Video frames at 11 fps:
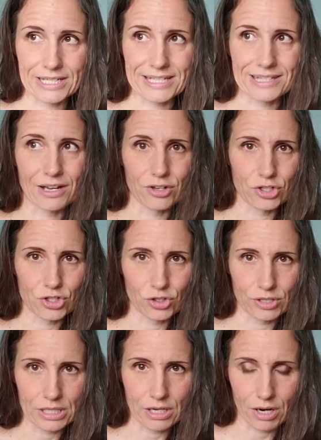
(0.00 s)
because the
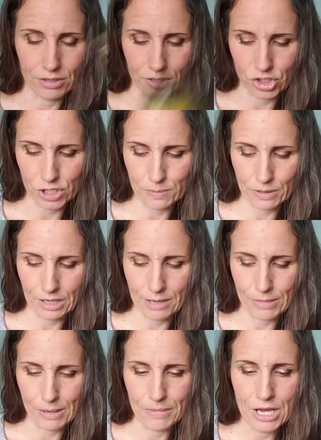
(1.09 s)
uncertainty card is just about to
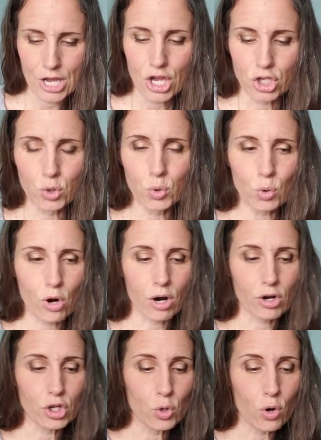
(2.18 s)
come up.
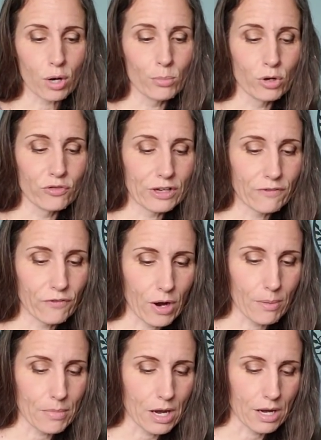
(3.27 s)
You you are moving
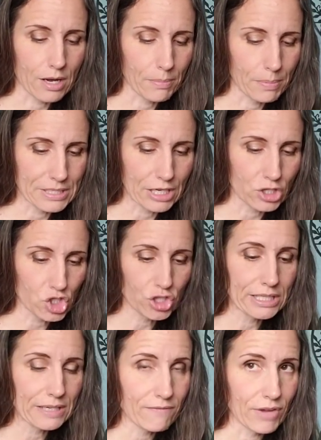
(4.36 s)
from a
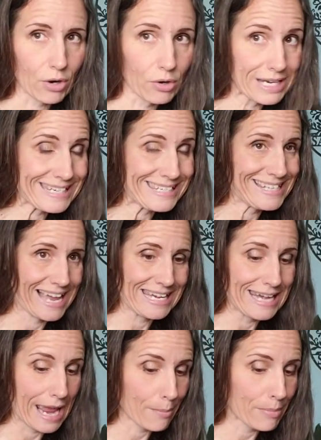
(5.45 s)
potentially very
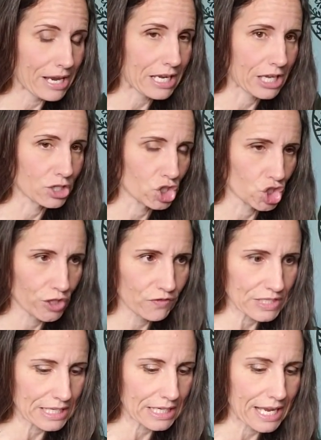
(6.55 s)
dynamic and
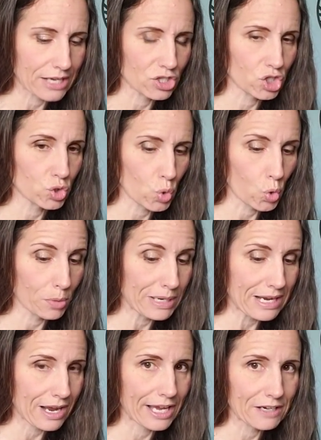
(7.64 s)
shifting and
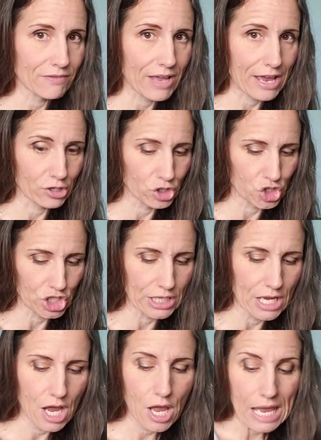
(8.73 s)
stormy kind of
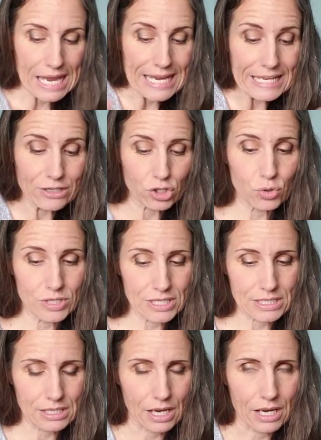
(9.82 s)
energy into
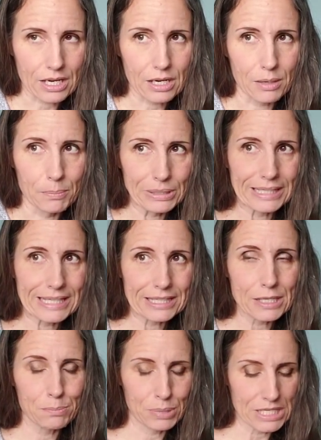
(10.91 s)
this
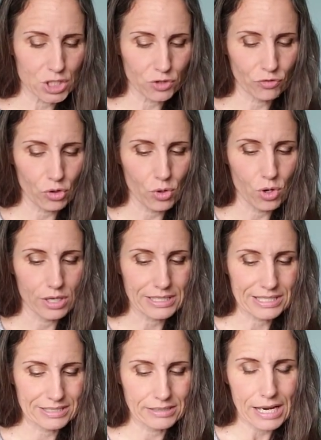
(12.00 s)
completely peaceful,
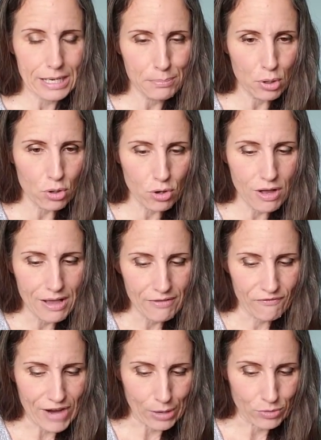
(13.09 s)
stable
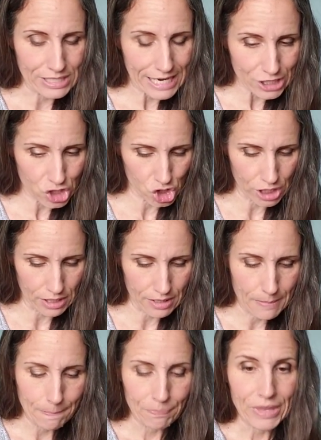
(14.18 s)
foundation